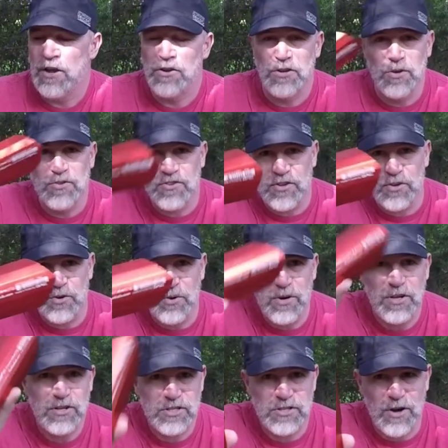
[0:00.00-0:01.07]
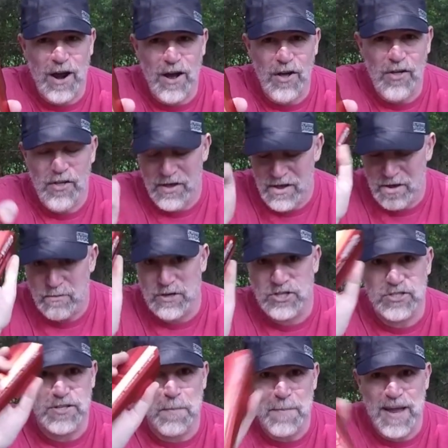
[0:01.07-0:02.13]
Deuce 2 trowel, which
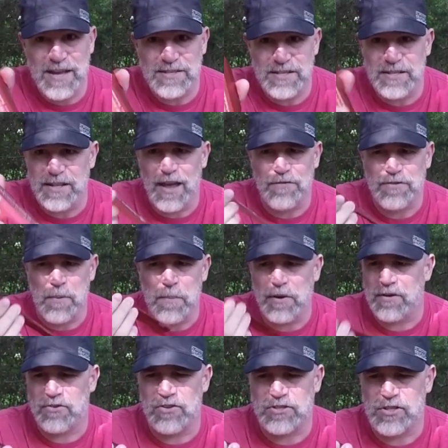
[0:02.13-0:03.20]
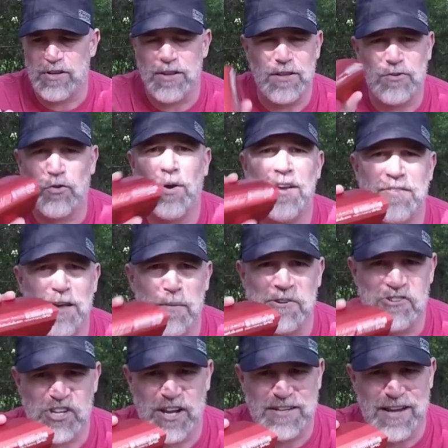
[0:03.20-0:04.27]
is amazing. They have some just, it's crazy how
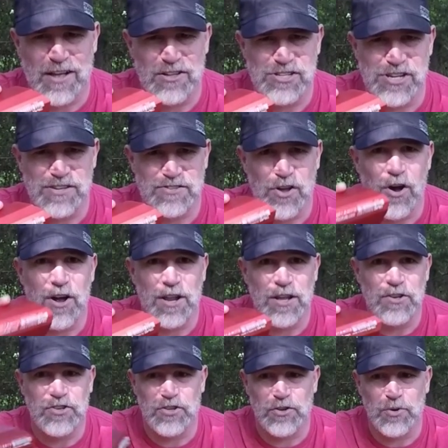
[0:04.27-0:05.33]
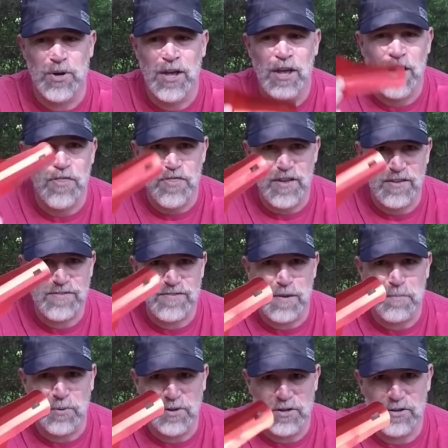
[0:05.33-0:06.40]
much technology has gone into this
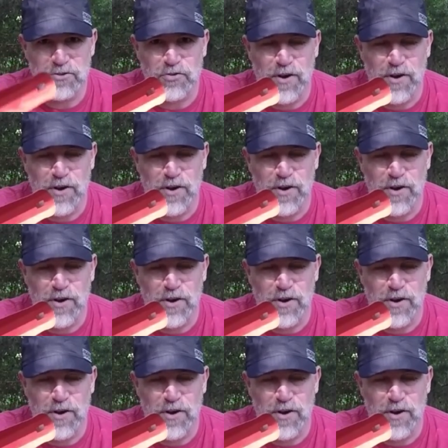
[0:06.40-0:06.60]
simple little